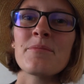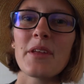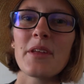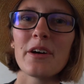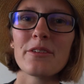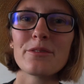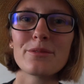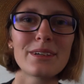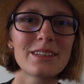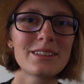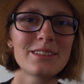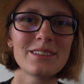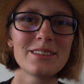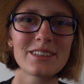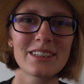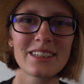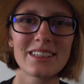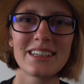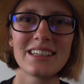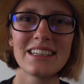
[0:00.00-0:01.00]
of whether
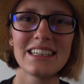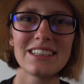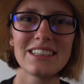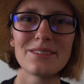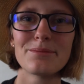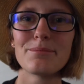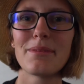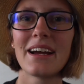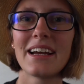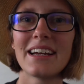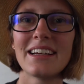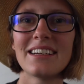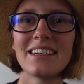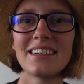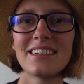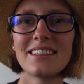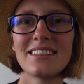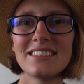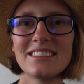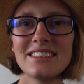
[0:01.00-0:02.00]
you're going to need to buy
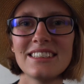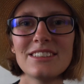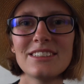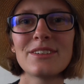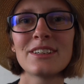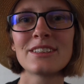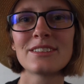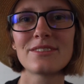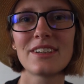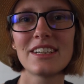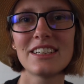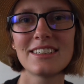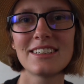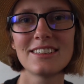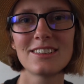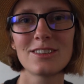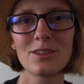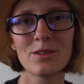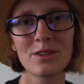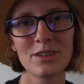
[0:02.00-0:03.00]
seat
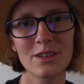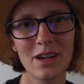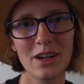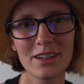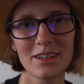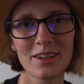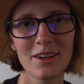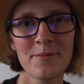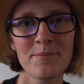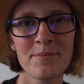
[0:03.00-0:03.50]
reservations or not.